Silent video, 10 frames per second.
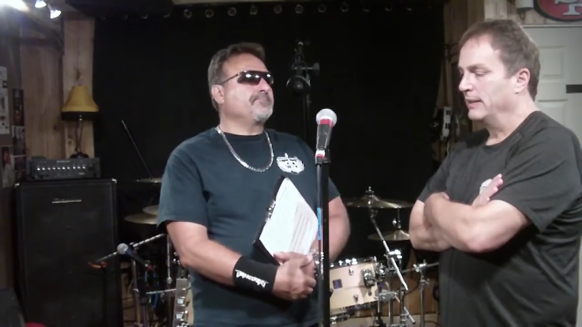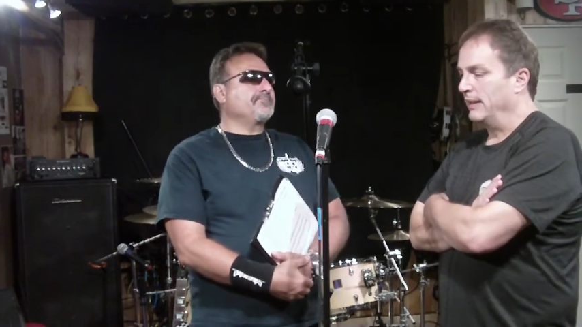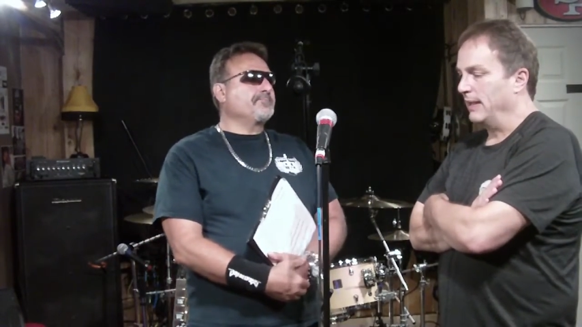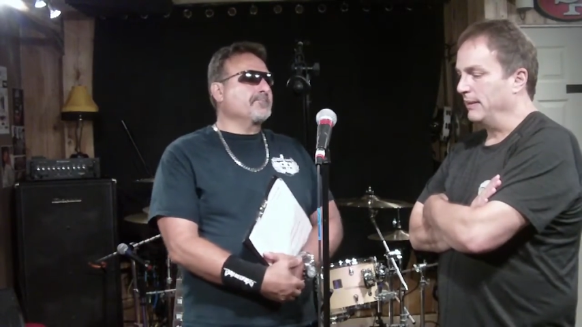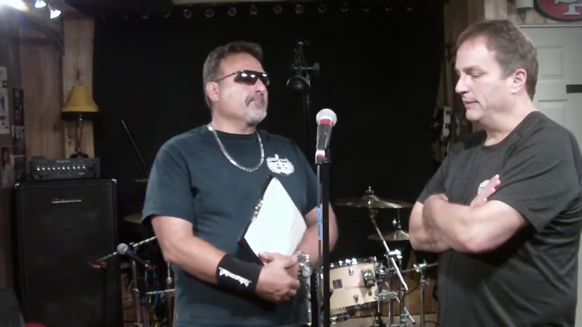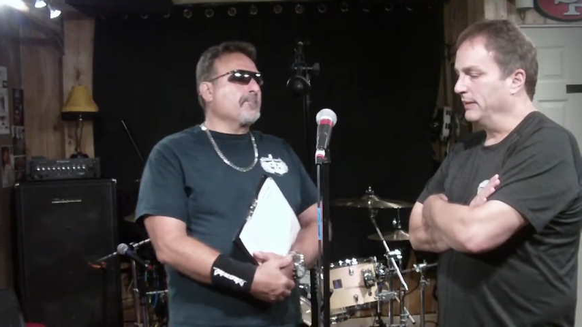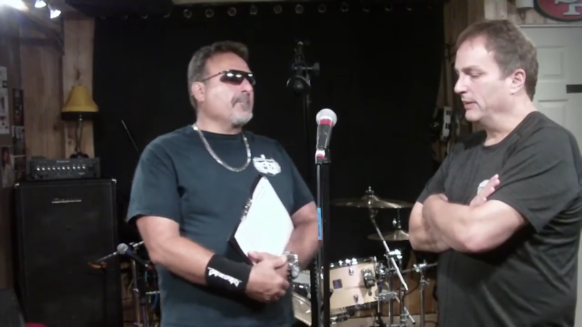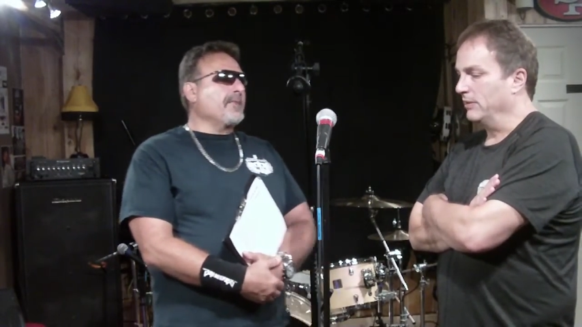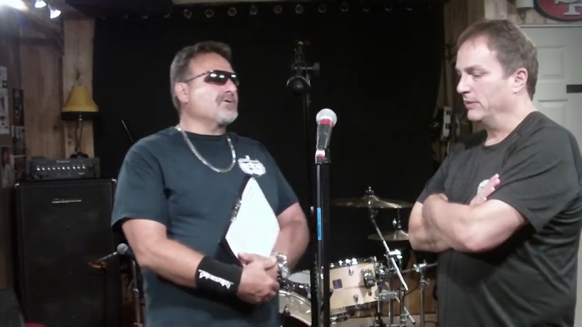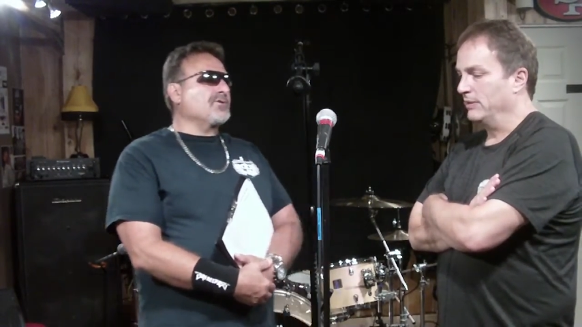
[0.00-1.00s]
Speaker 1: Uh, you
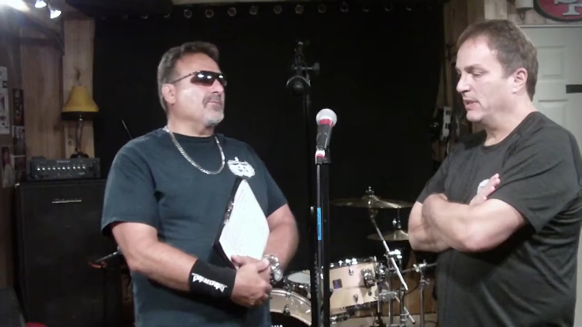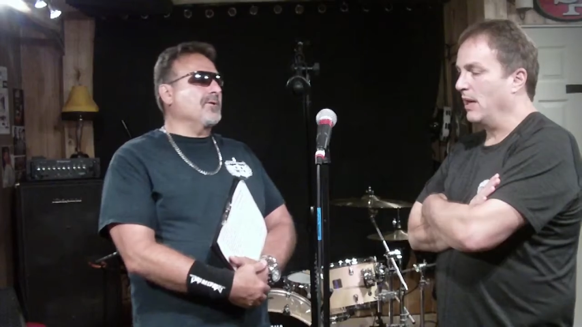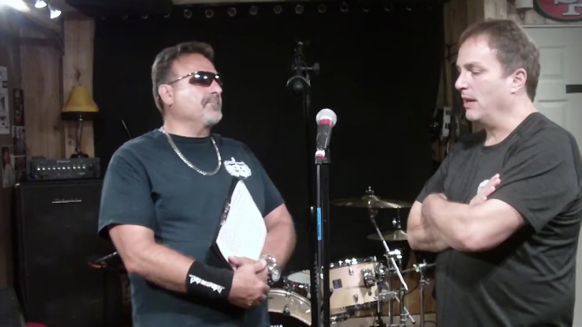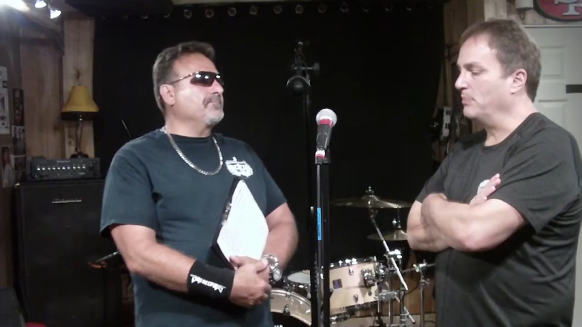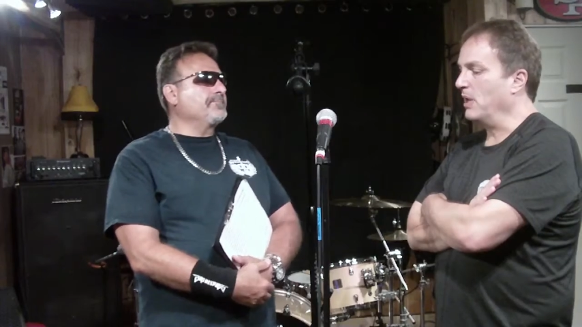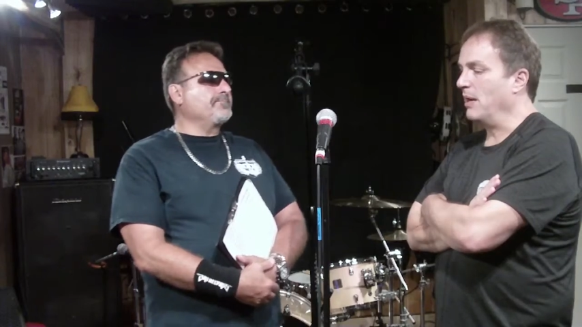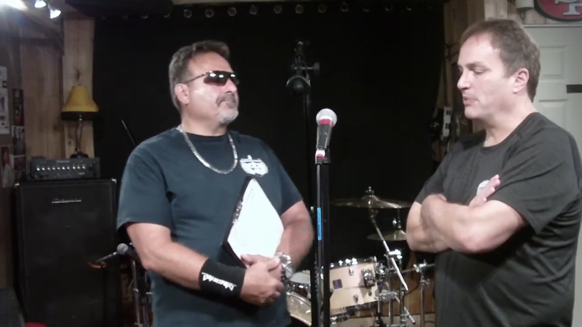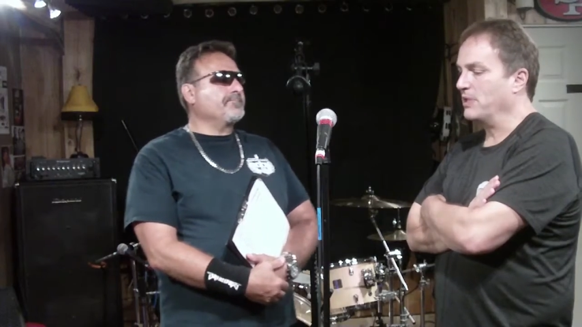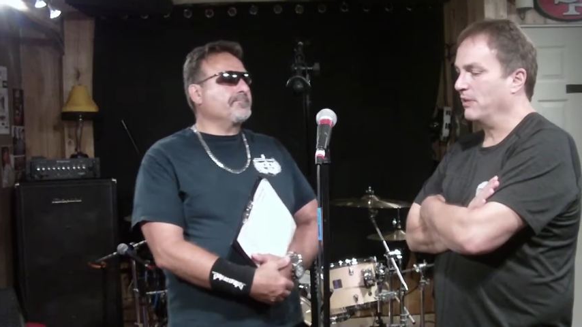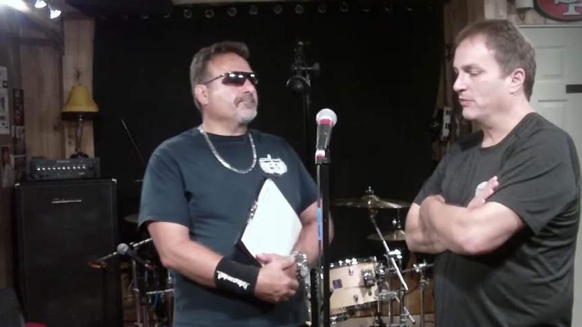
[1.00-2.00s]
know, drummer. top
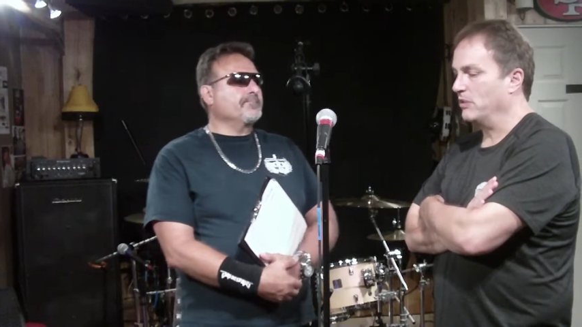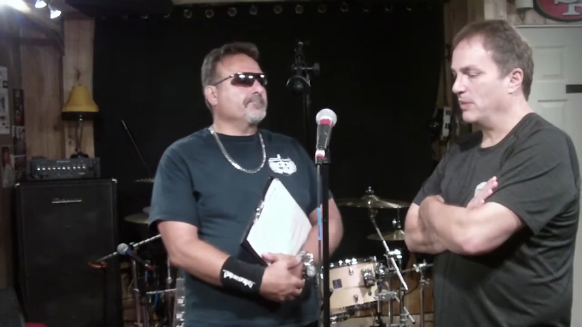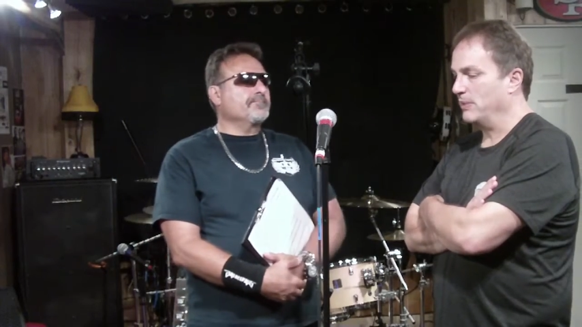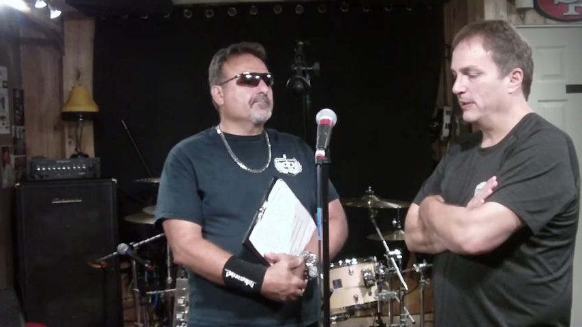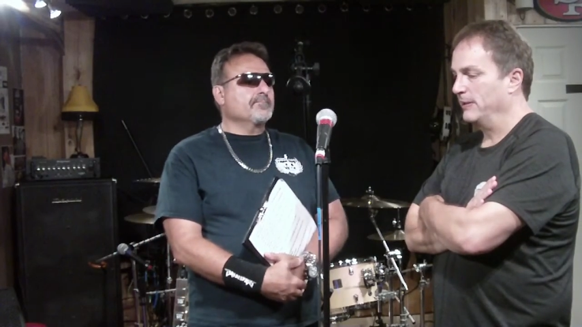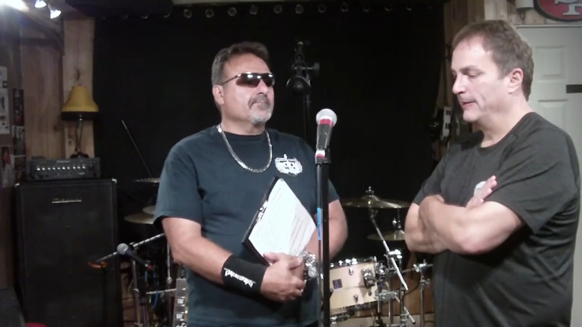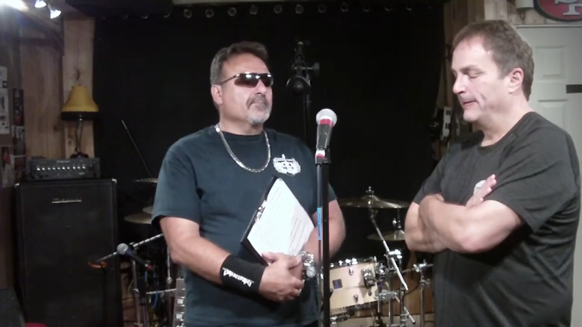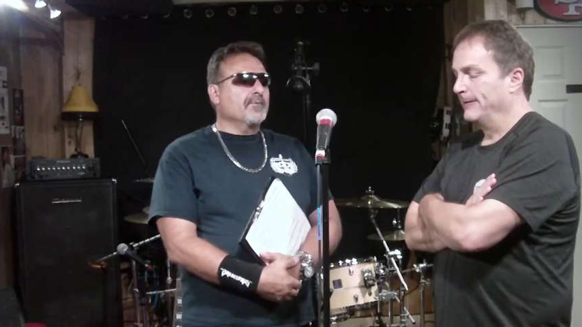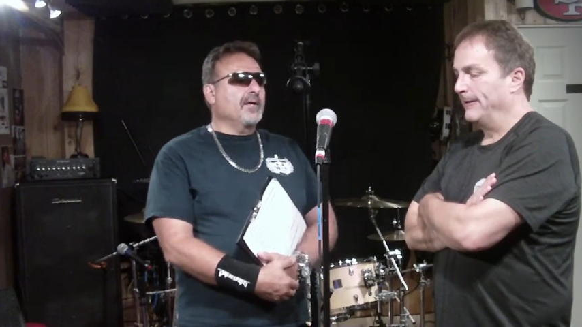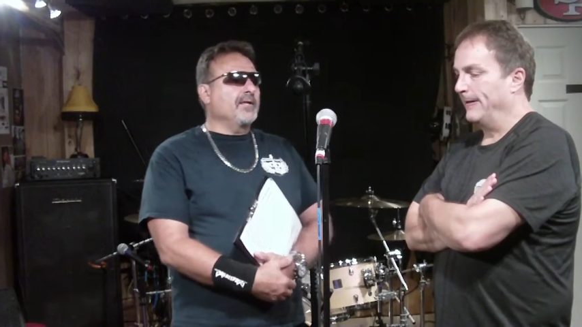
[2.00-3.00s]
top shelf drummer.
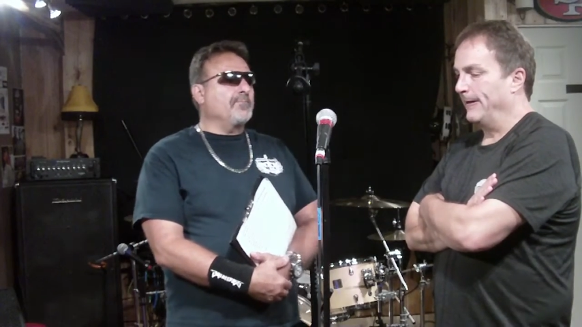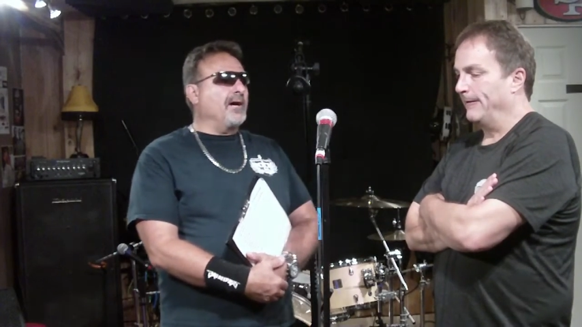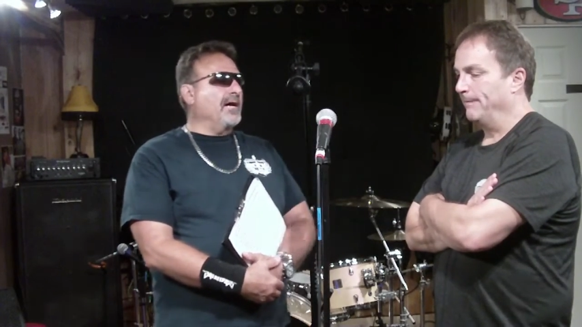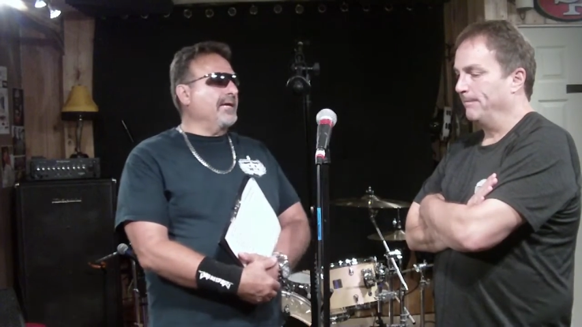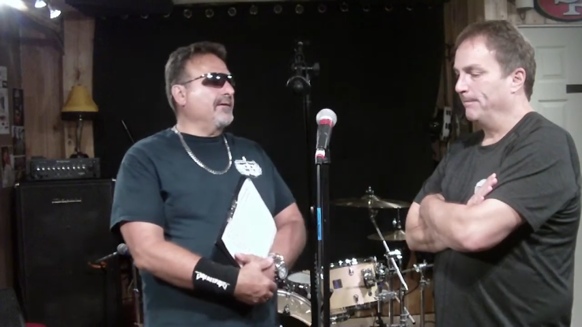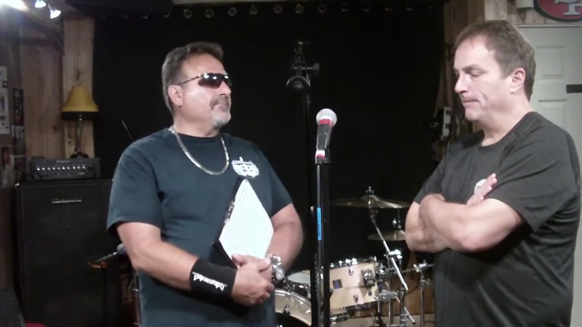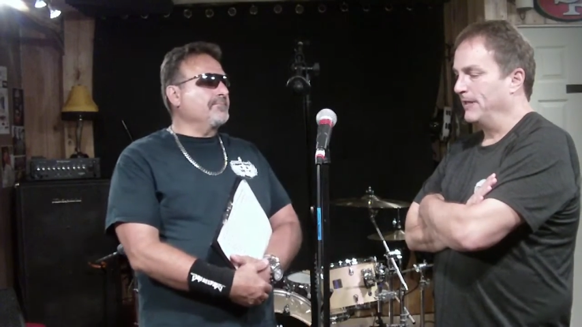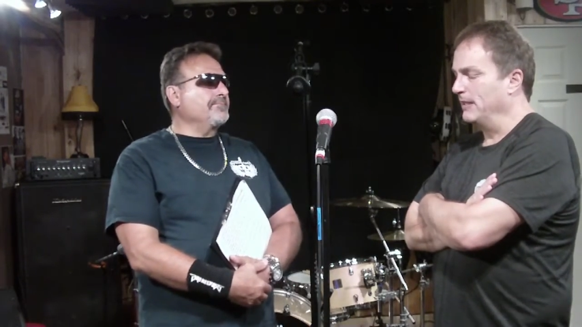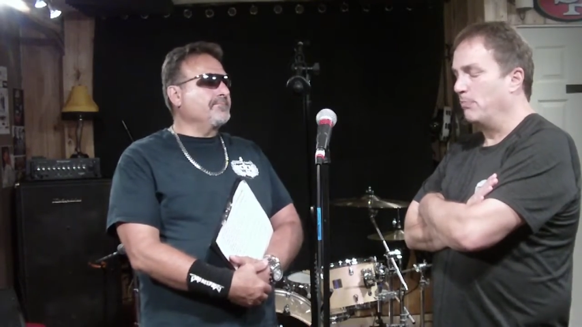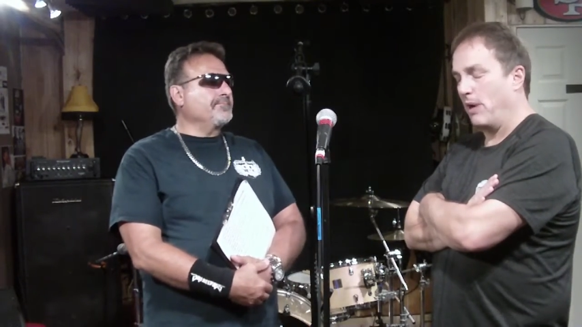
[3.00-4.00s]
In the um, pocket.
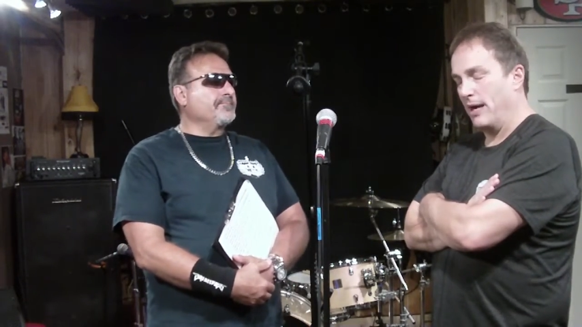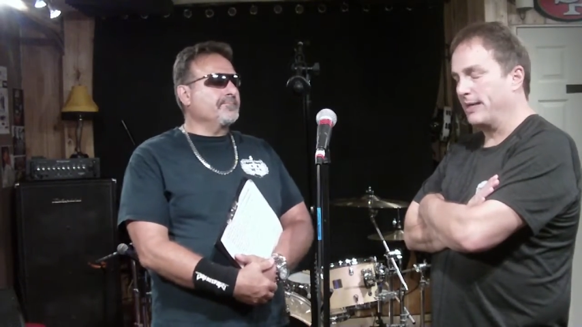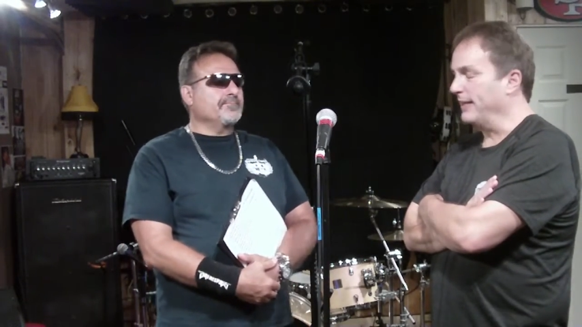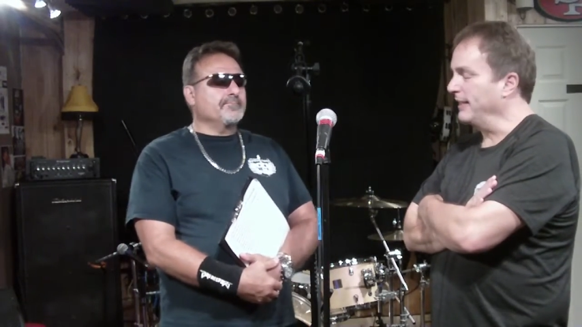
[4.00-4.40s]
In the pocket,